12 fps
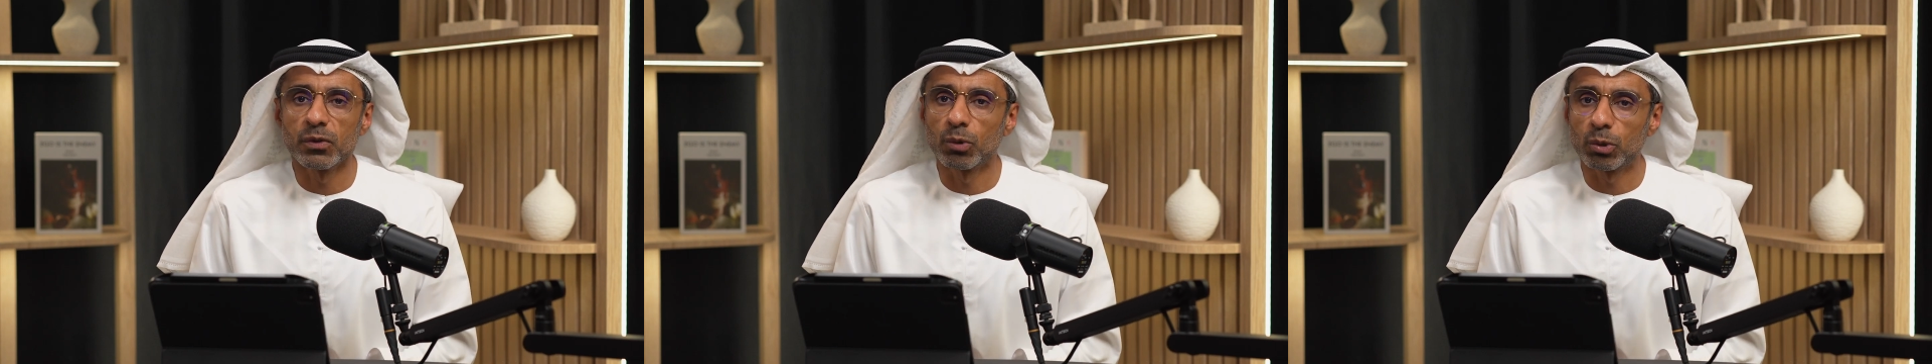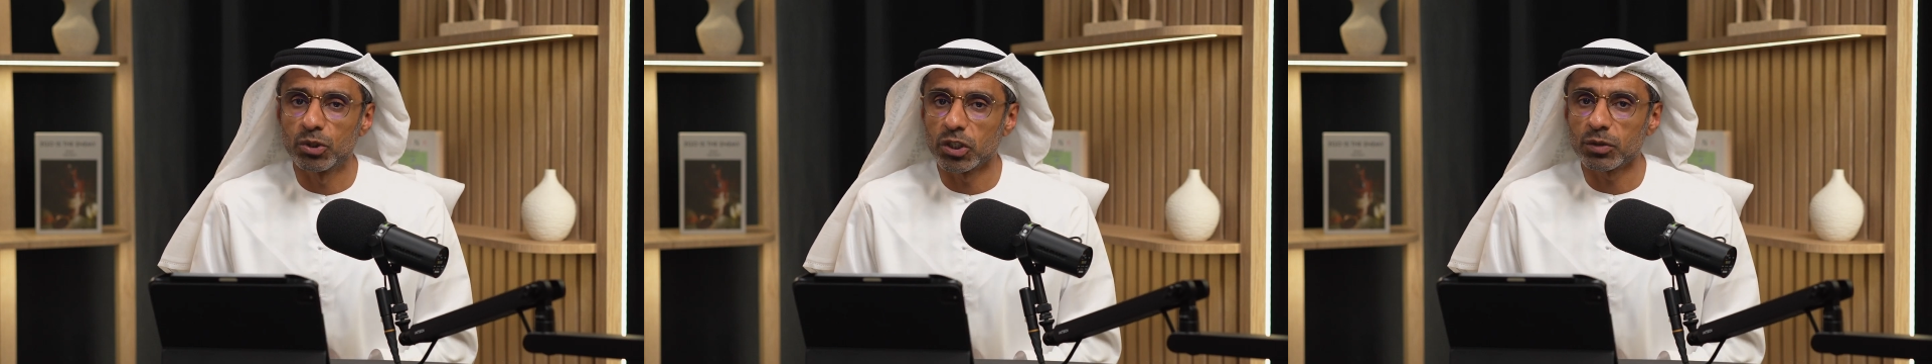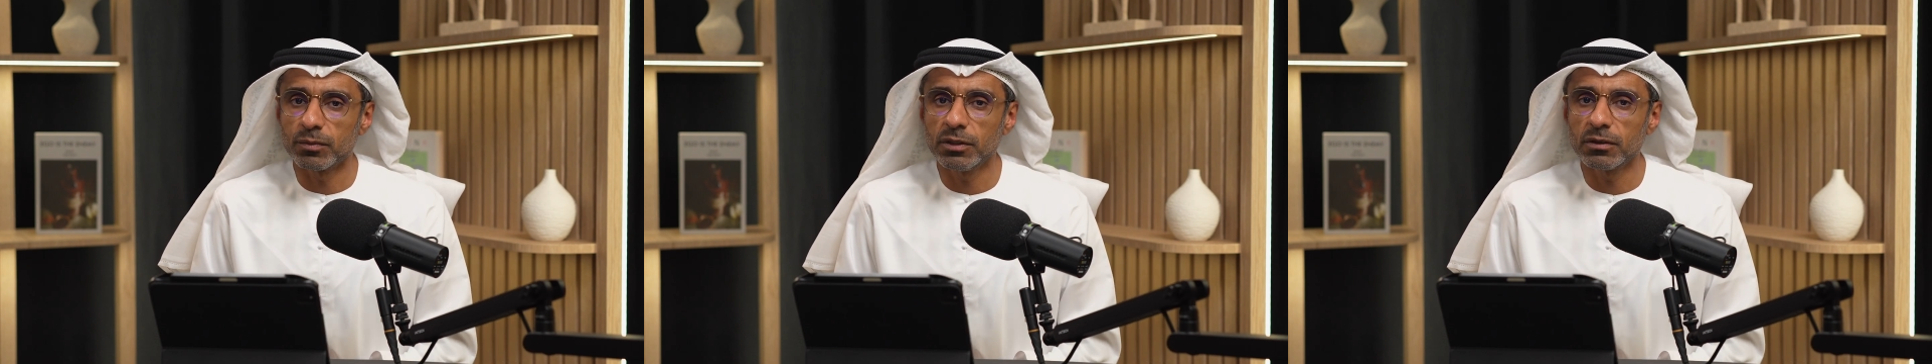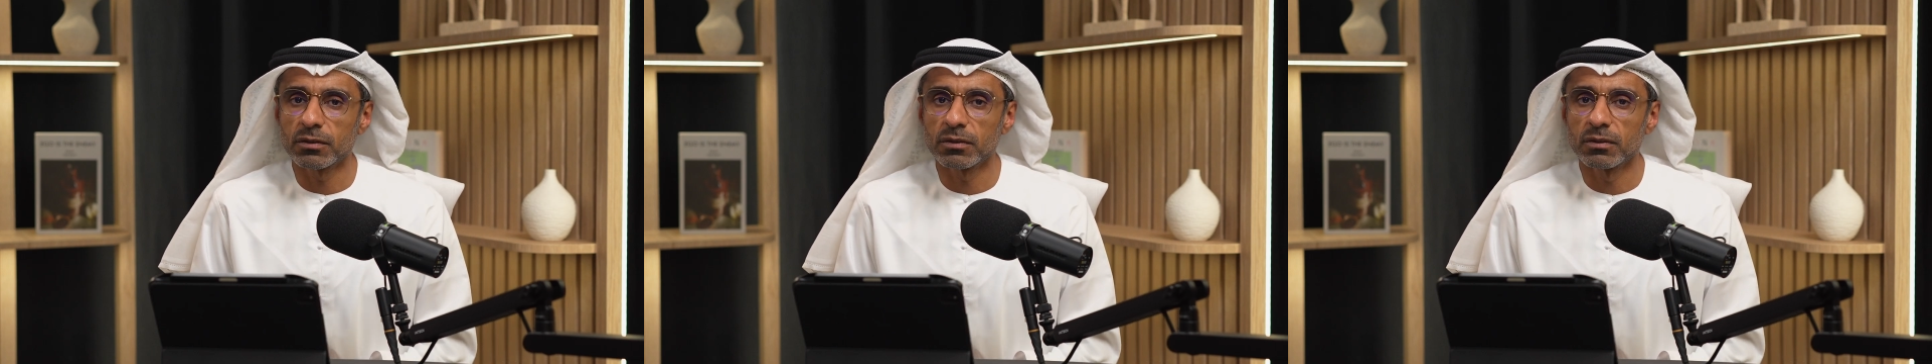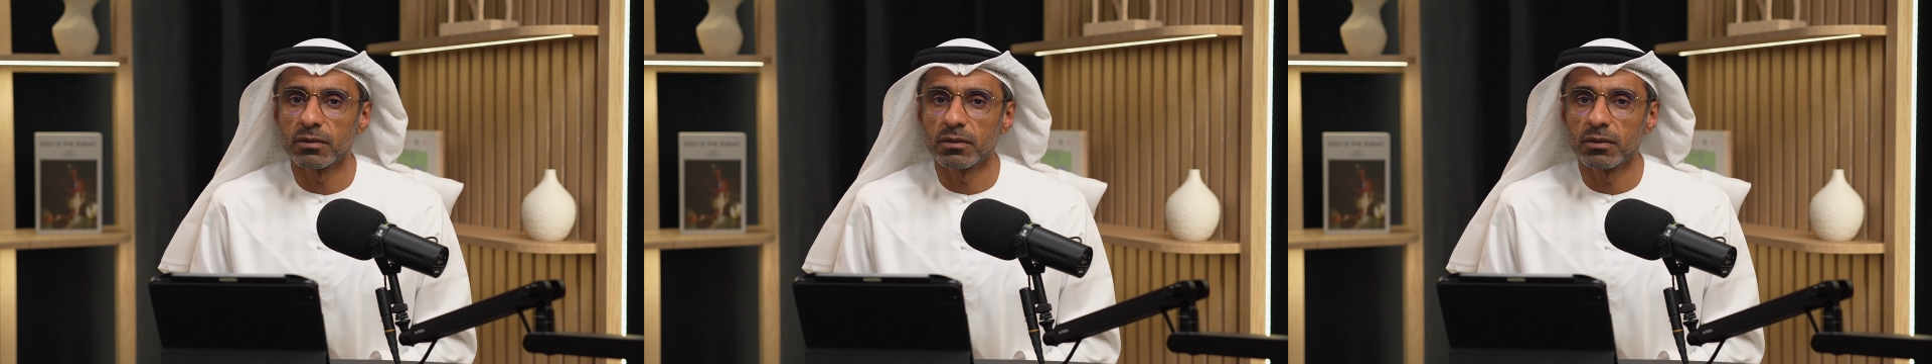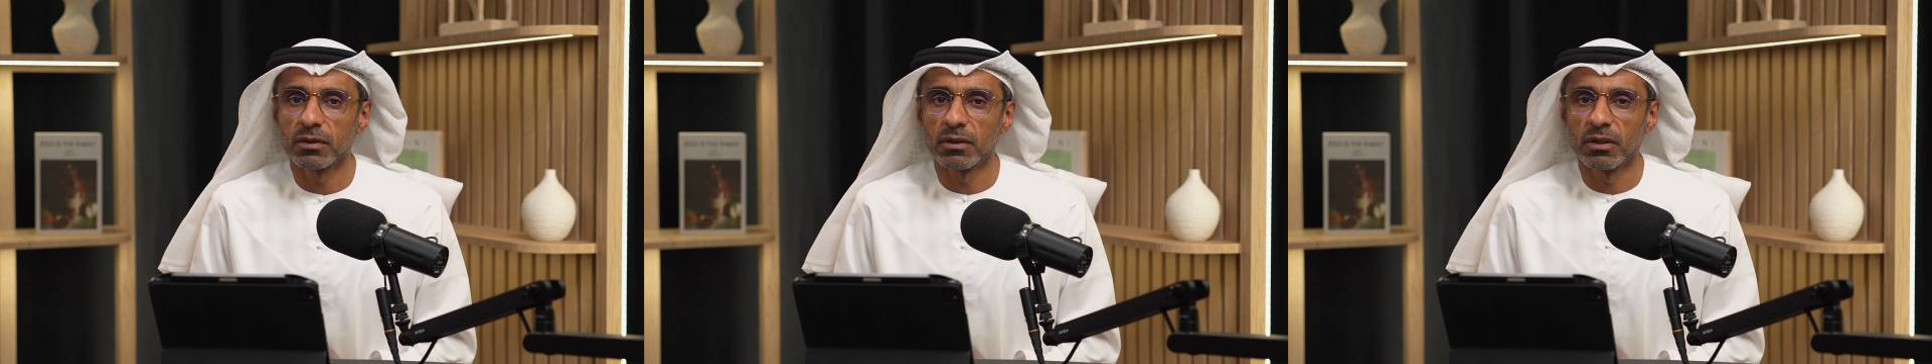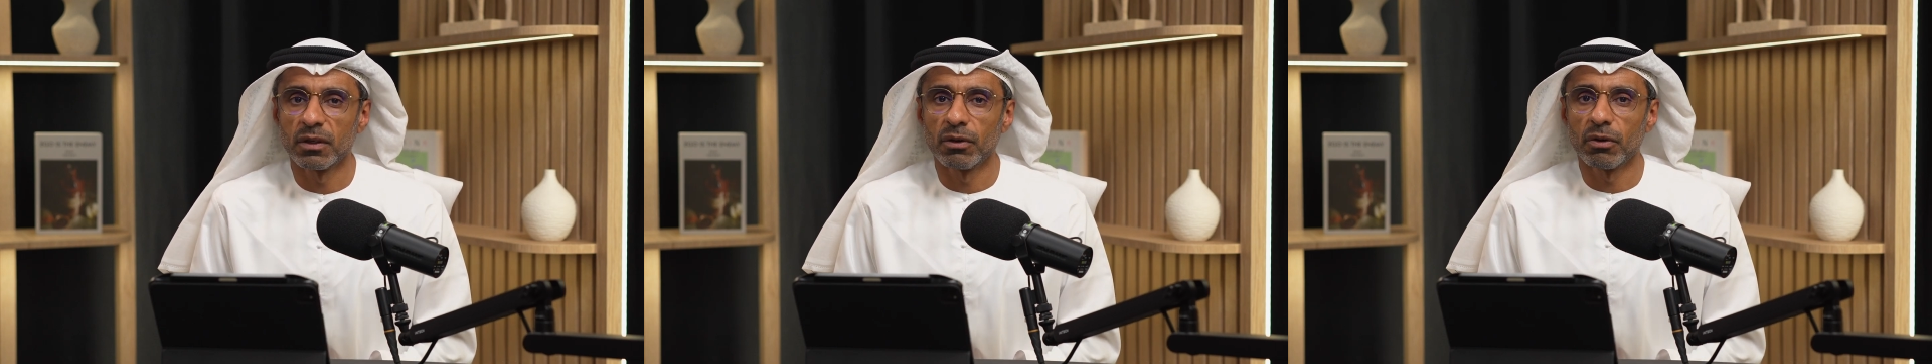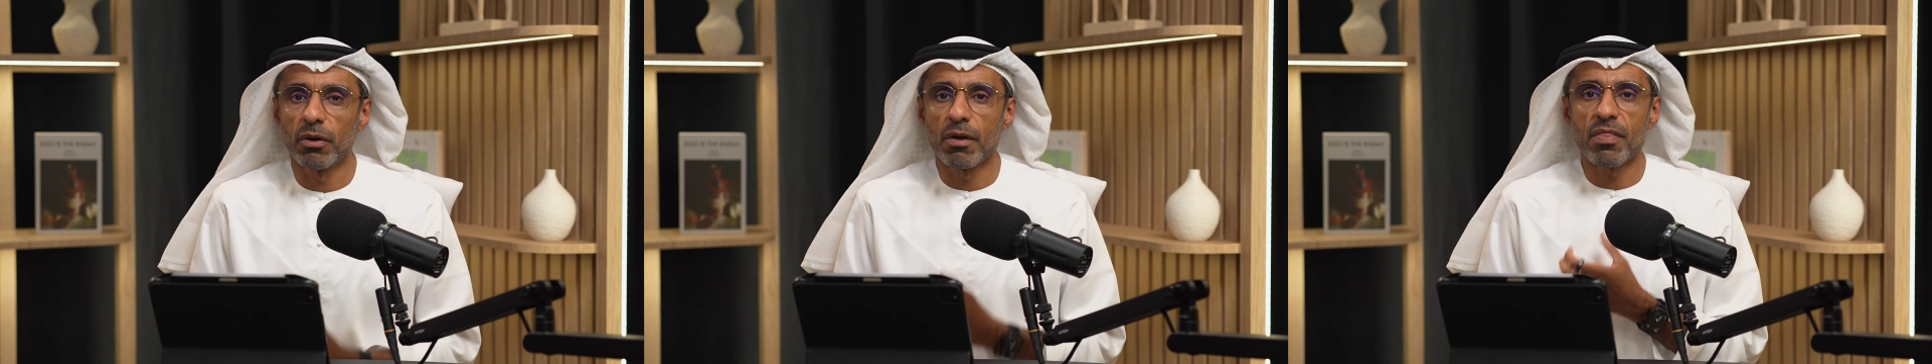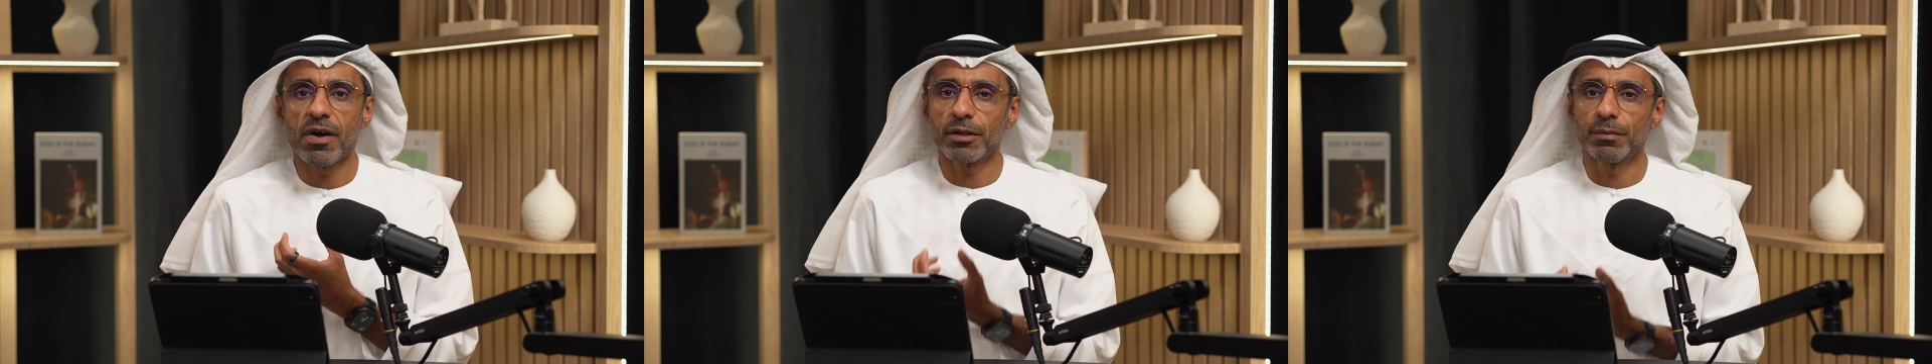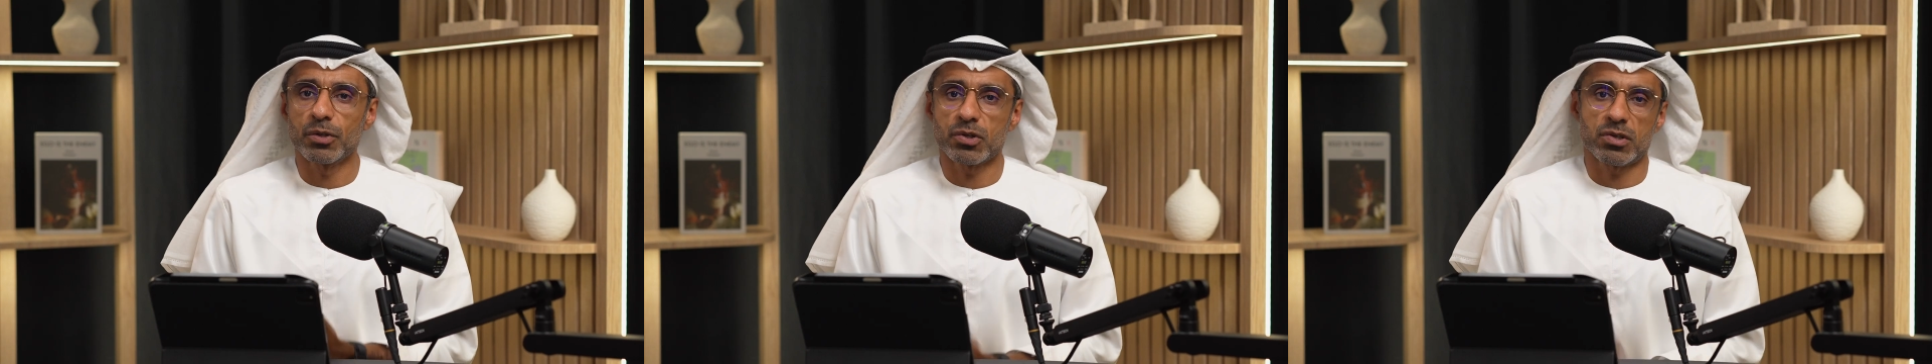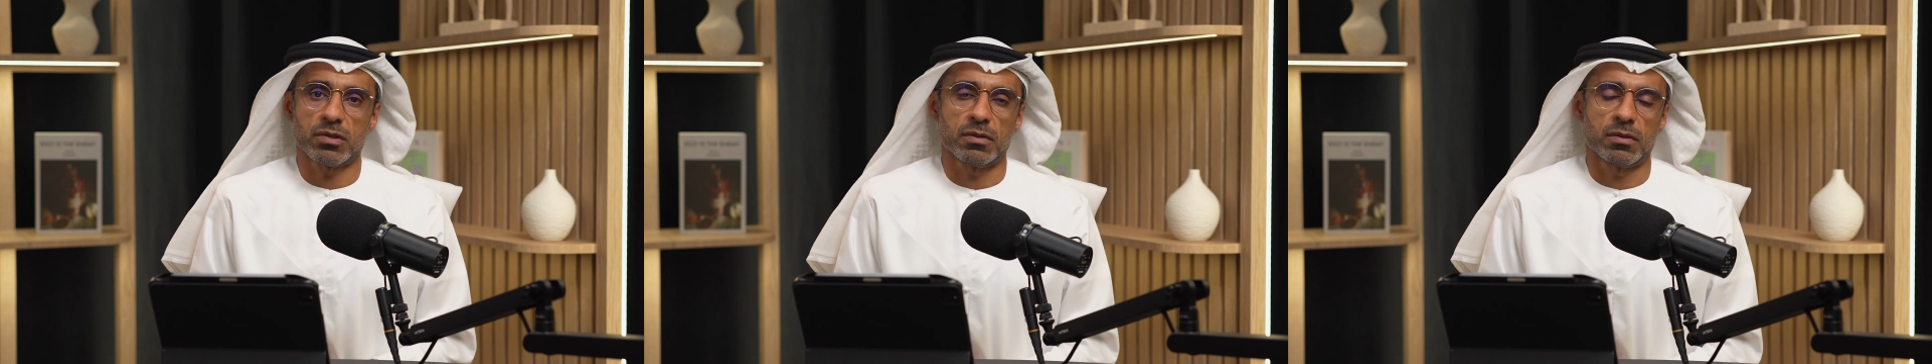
your judgment on that person.